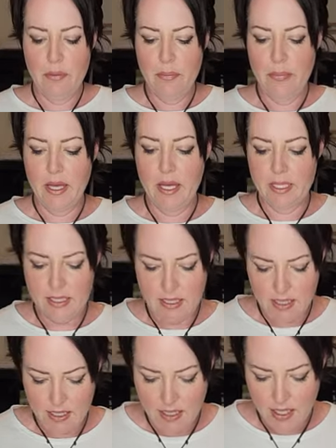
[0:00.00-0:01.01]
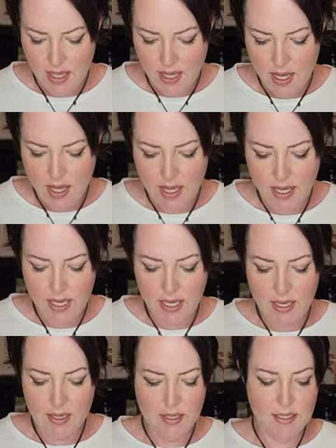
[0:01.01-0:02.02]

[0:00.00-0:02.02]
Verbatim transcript: but I